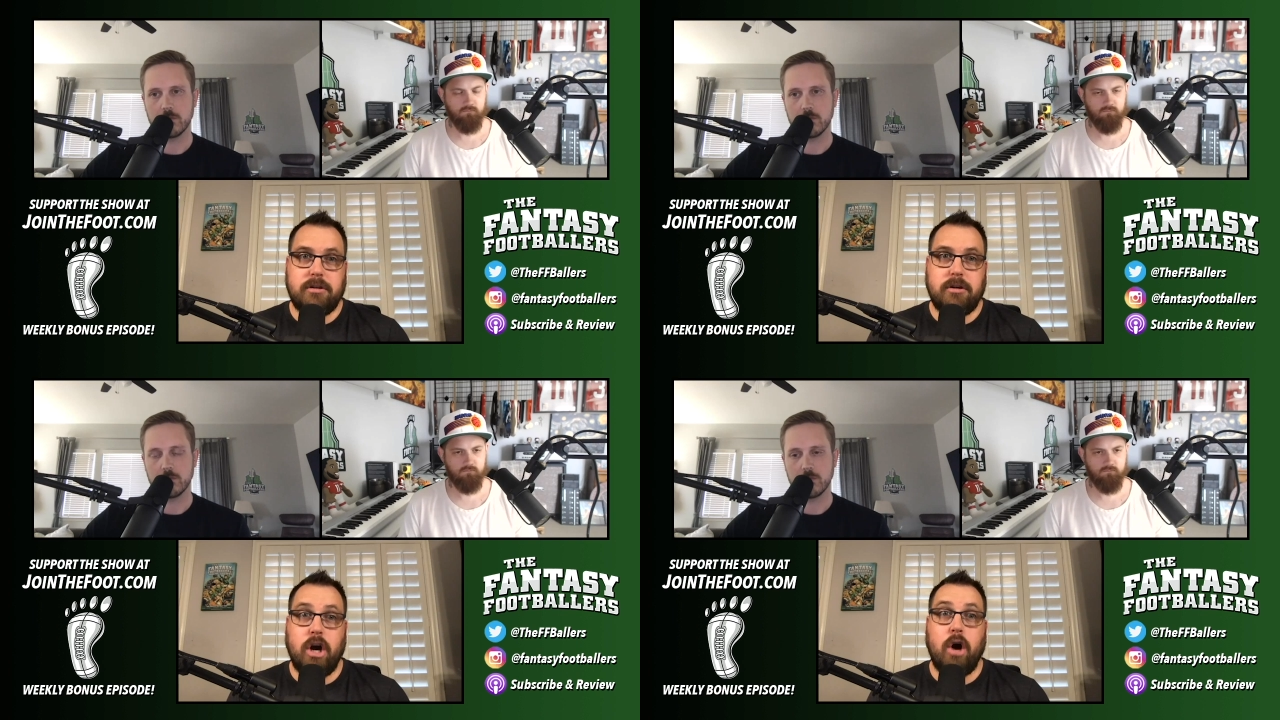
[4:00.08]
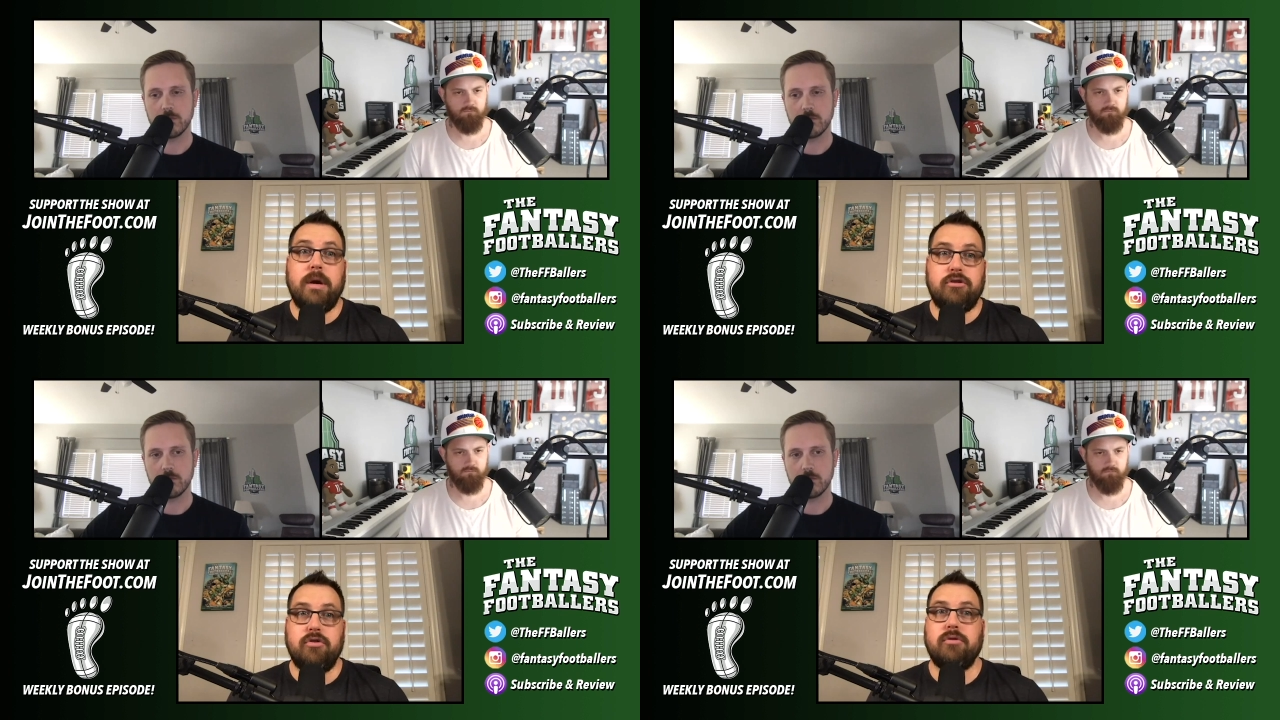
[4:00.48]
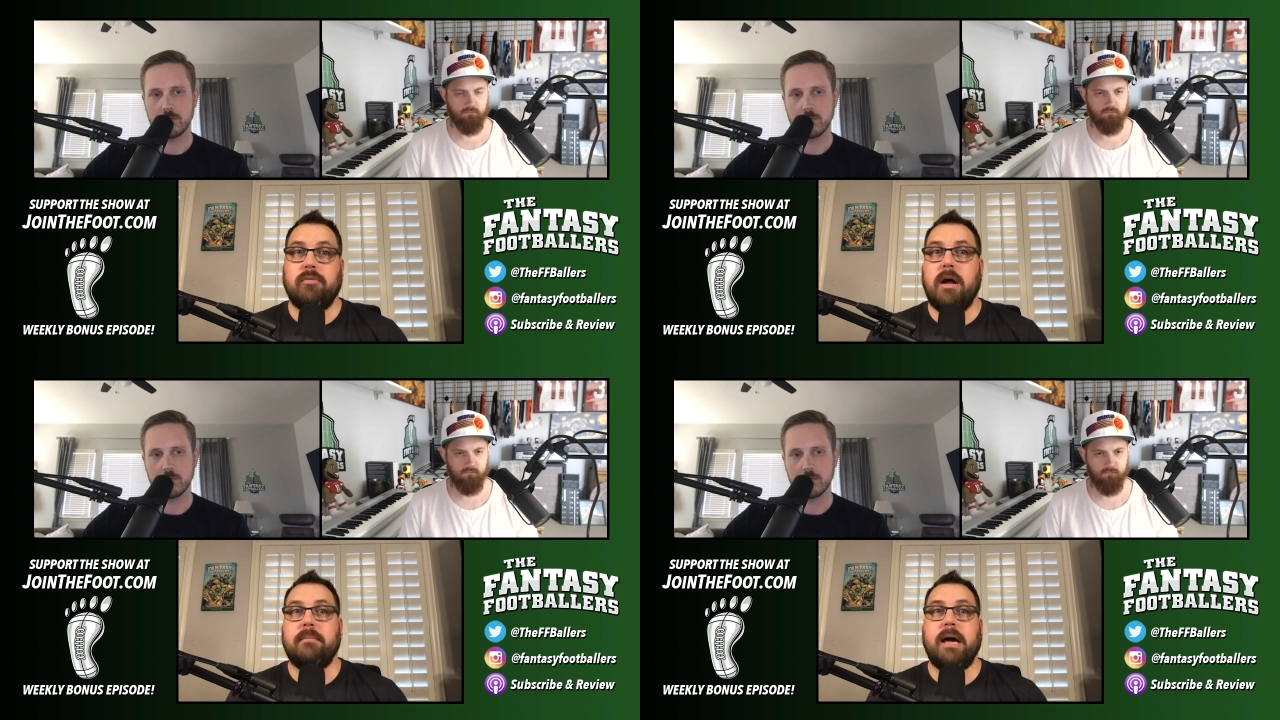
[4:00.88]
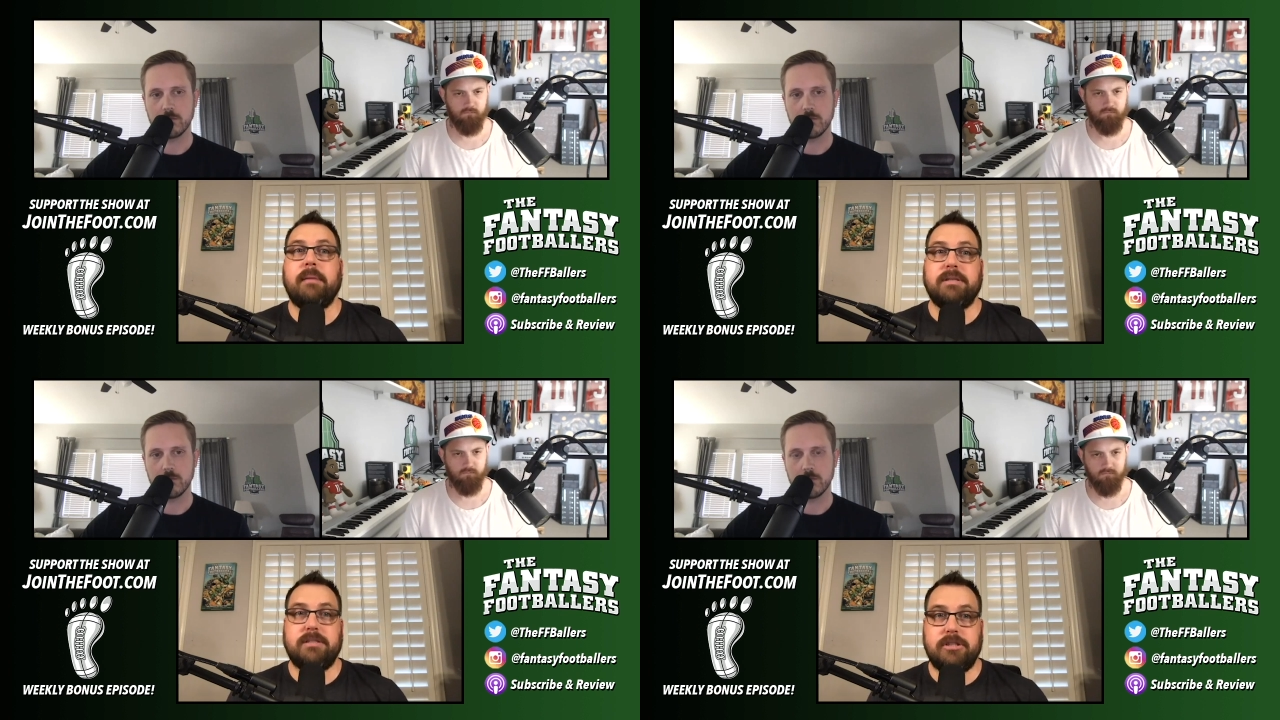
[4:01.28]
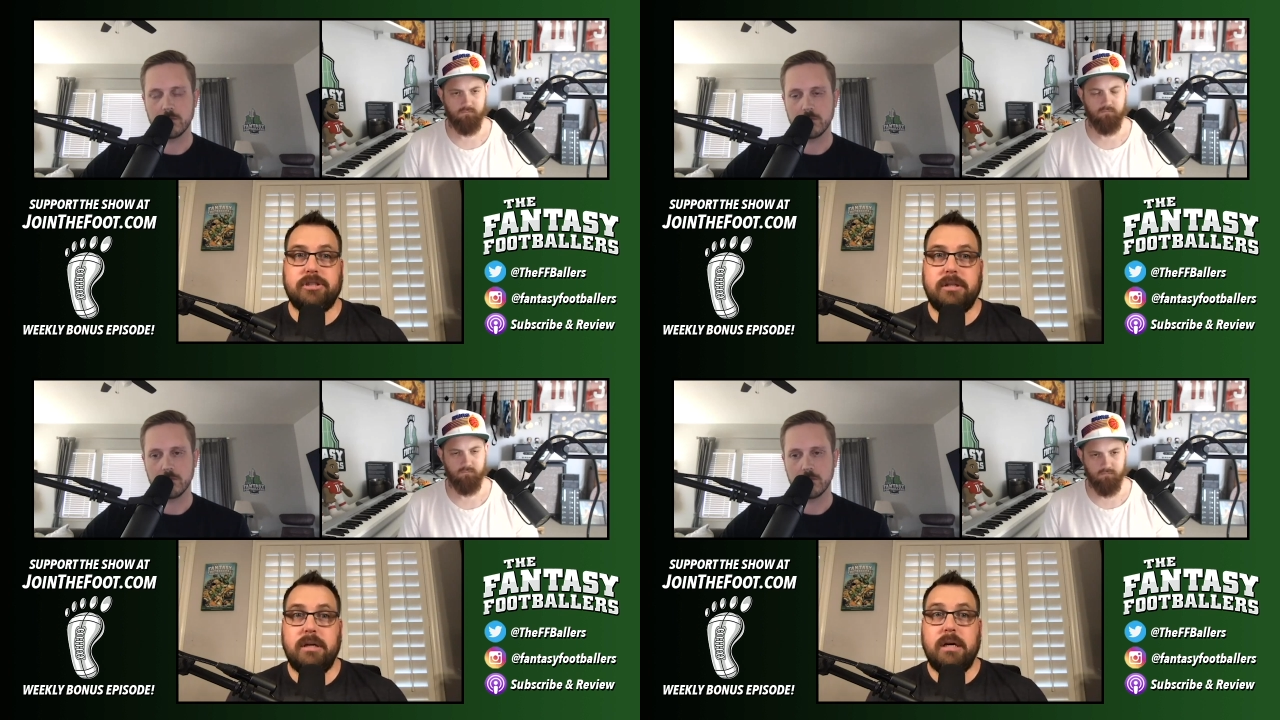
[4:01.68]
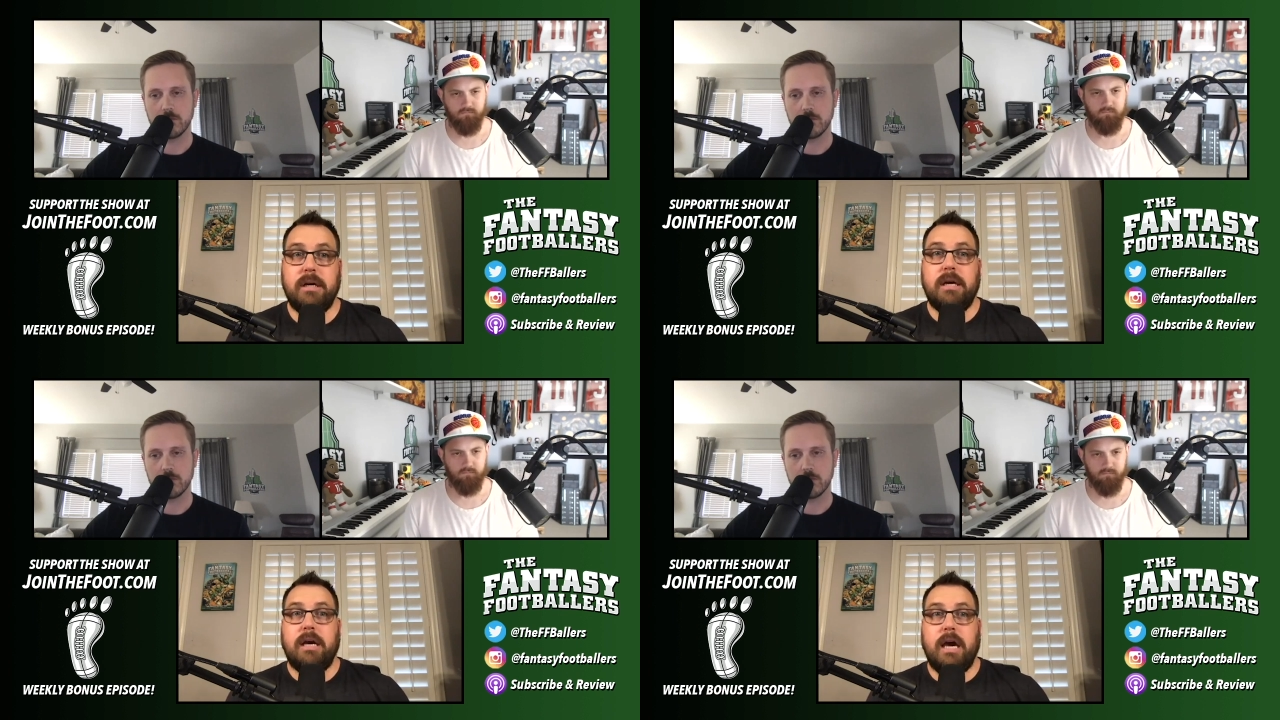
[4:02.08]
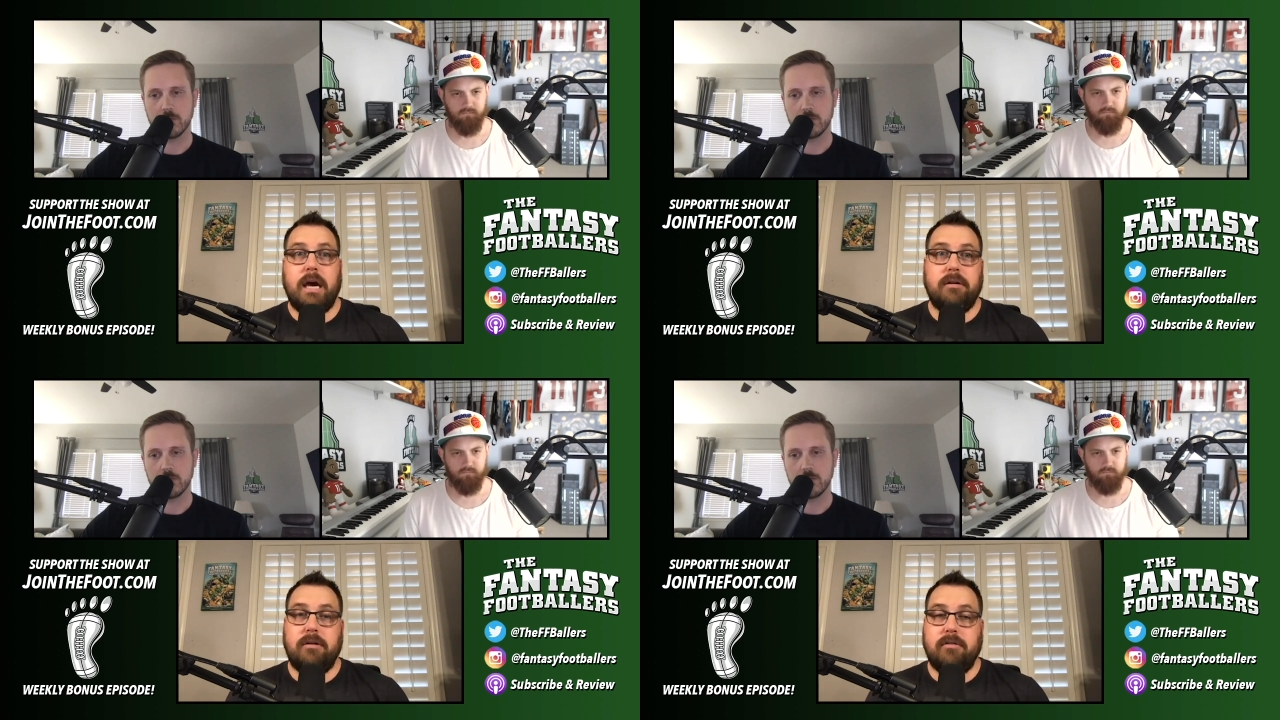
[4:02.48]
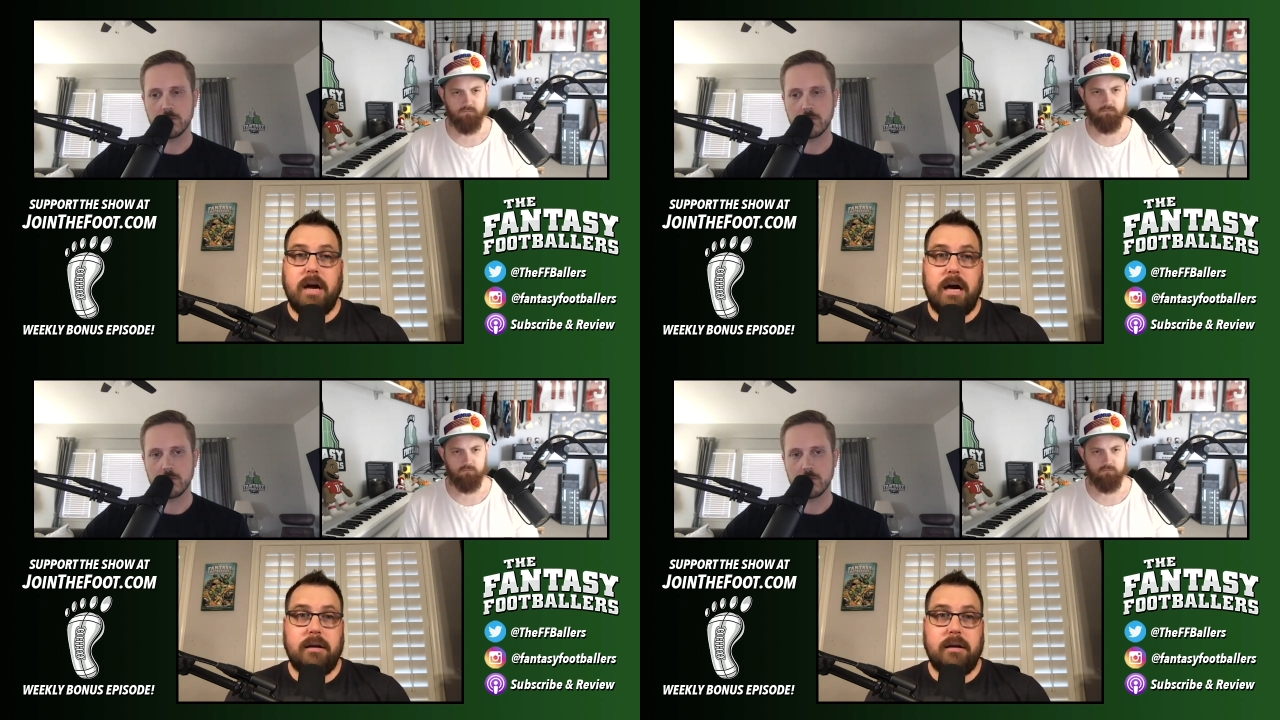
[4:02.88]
Speaker 1: going to the running back position, and you've got